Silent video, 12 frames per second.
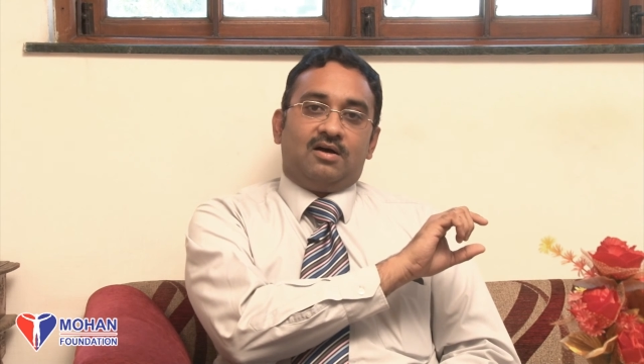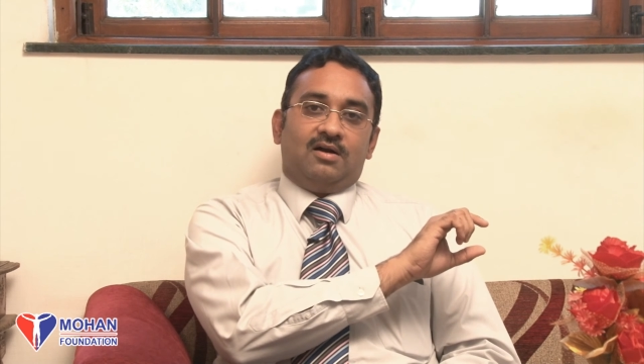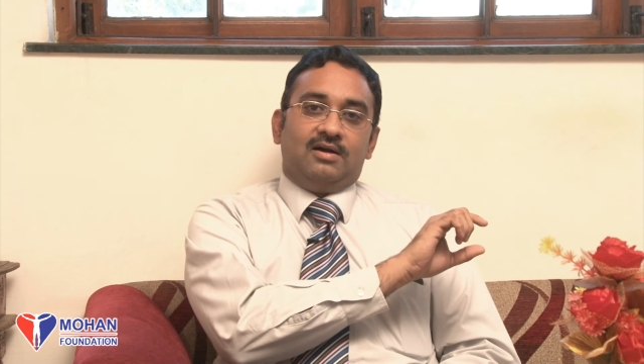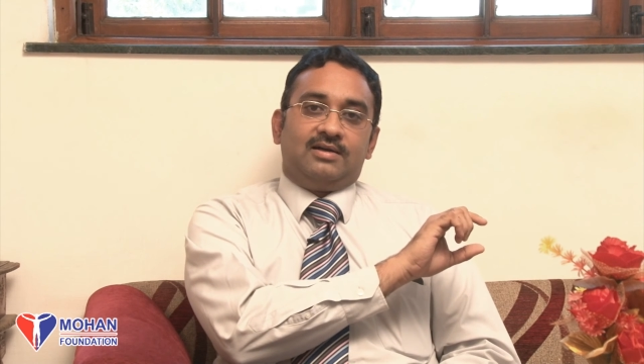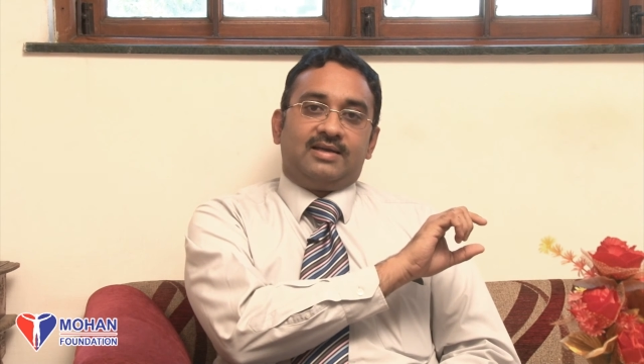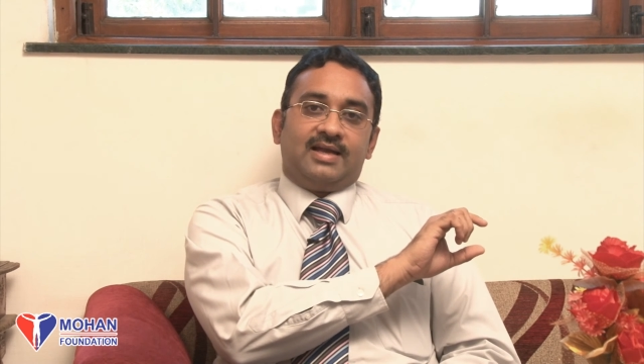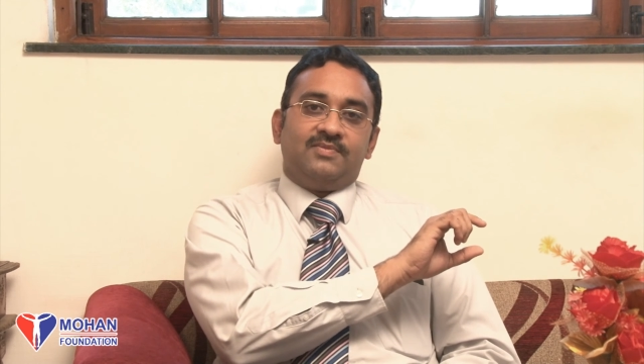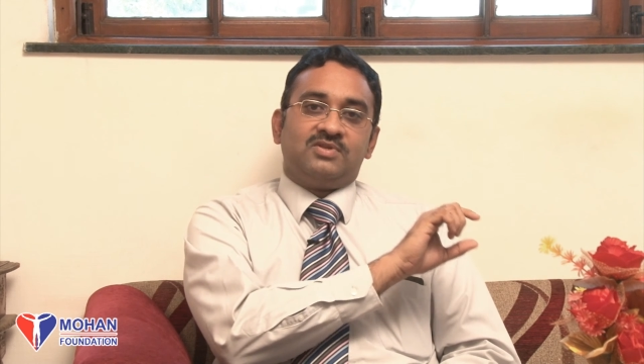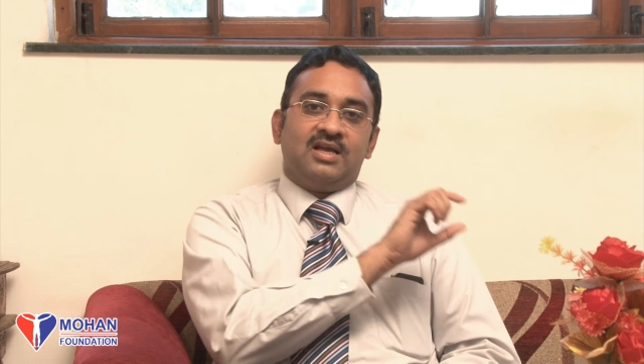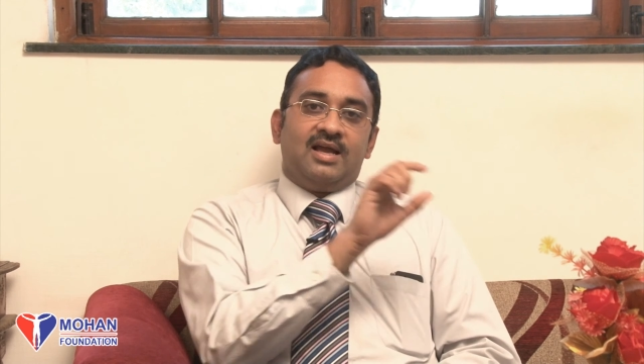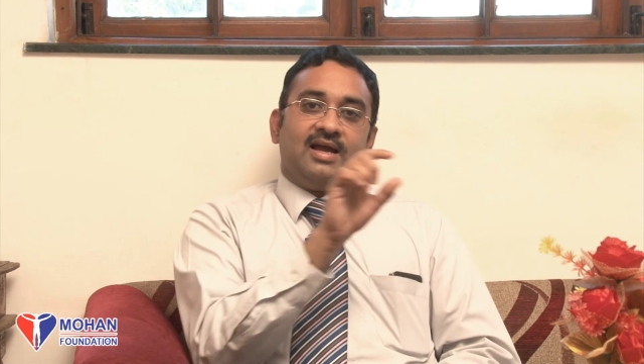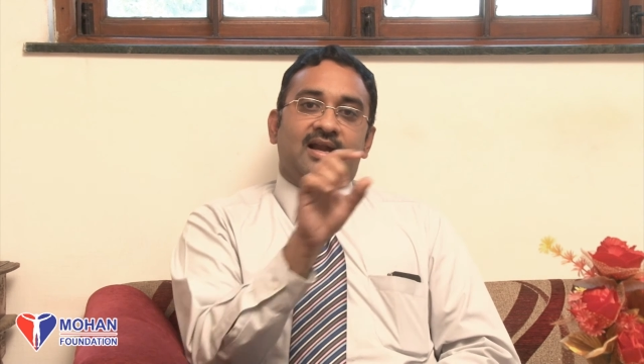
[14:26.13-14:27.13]
all times
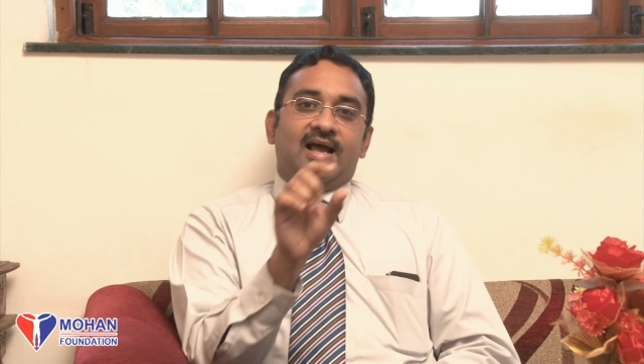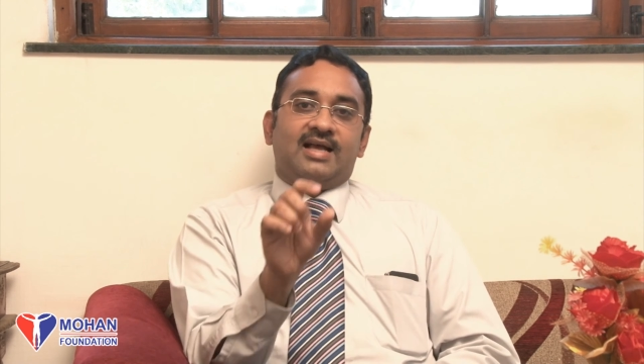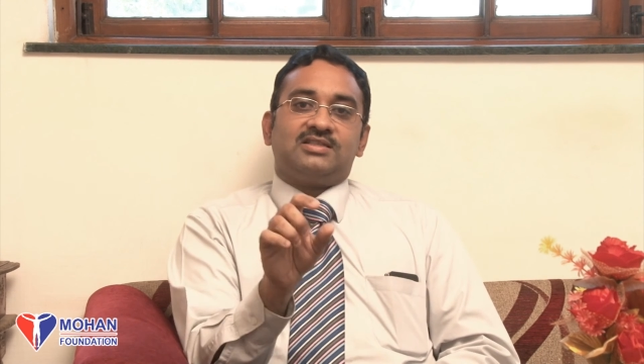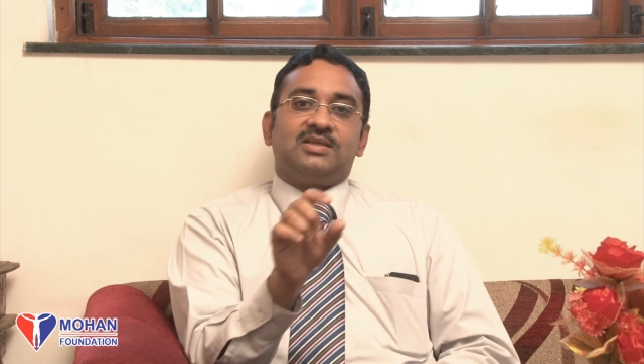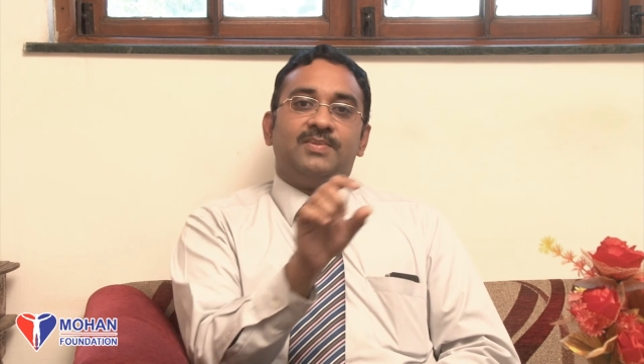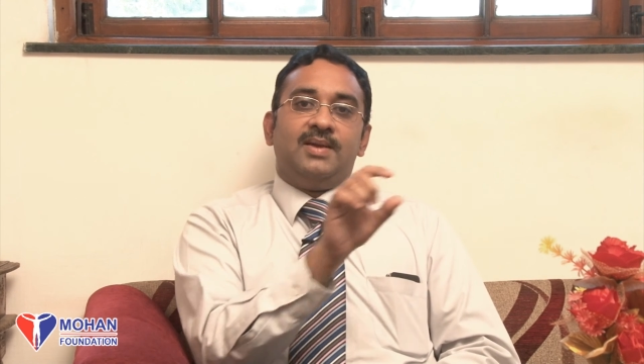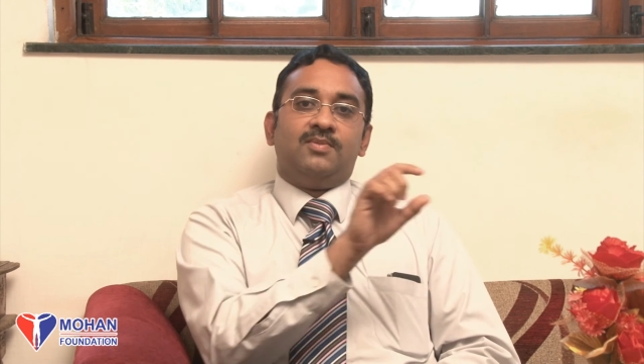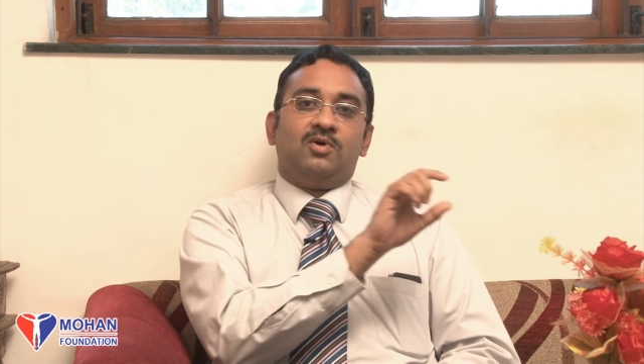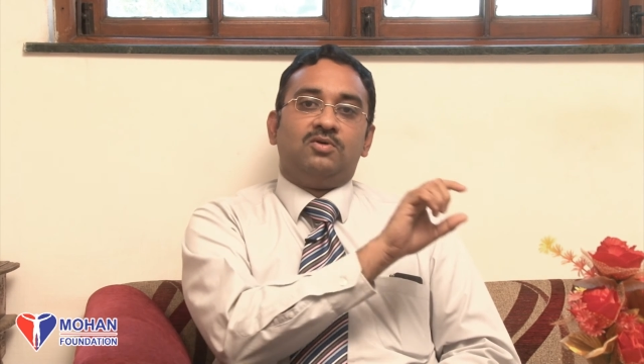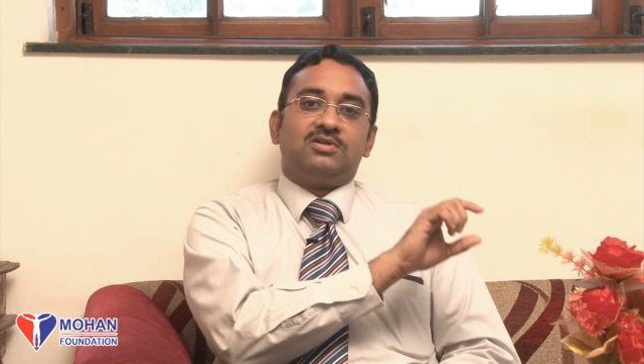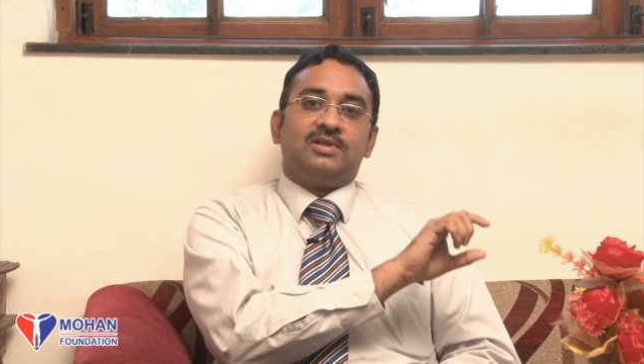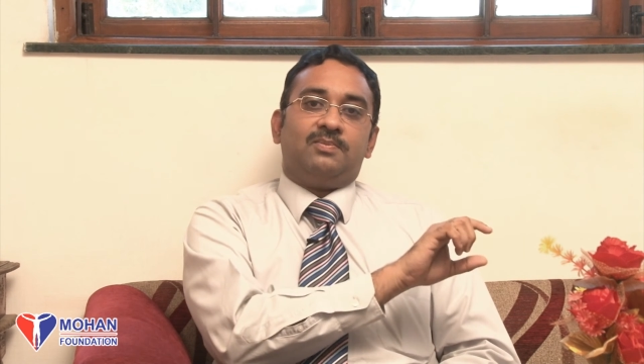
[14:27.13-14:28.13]
and has to be
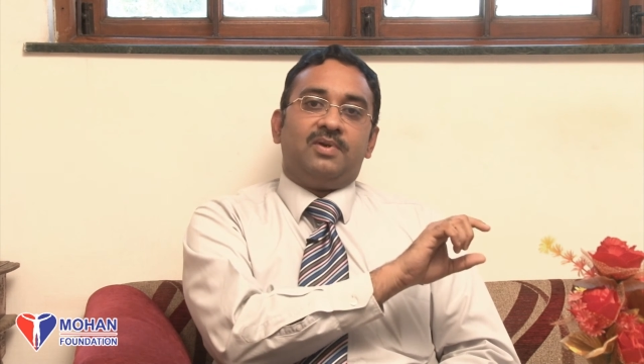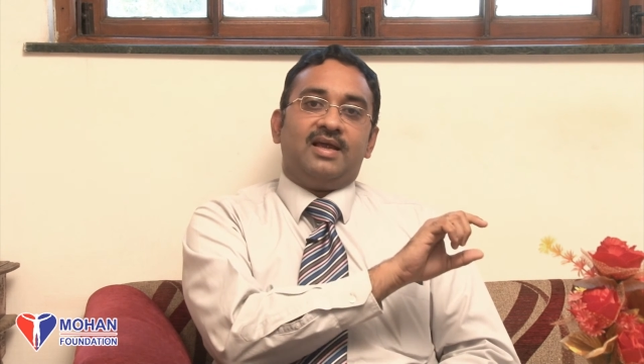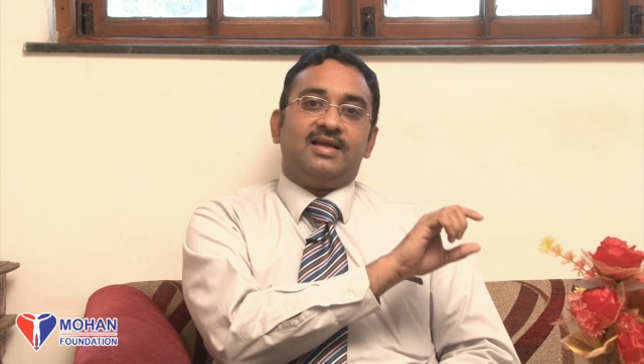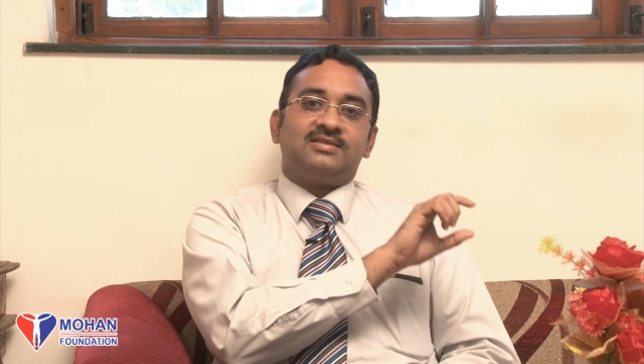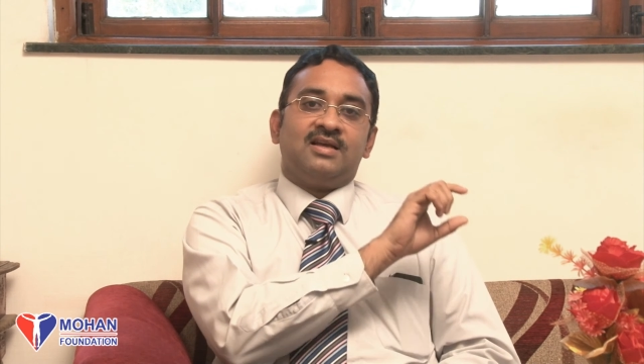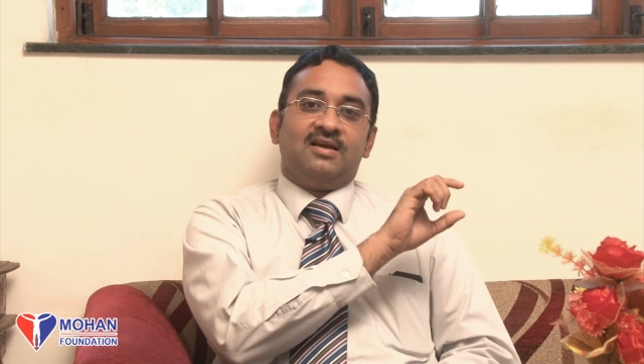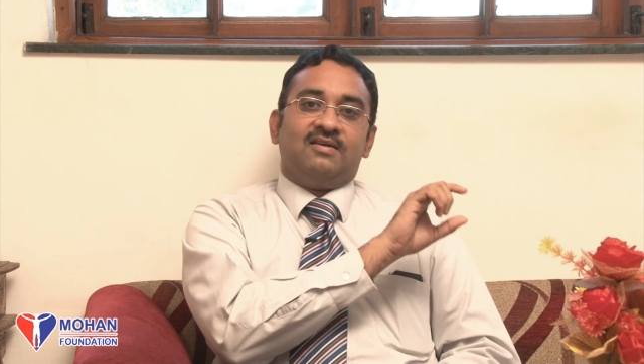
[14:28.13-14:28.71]
moved to the place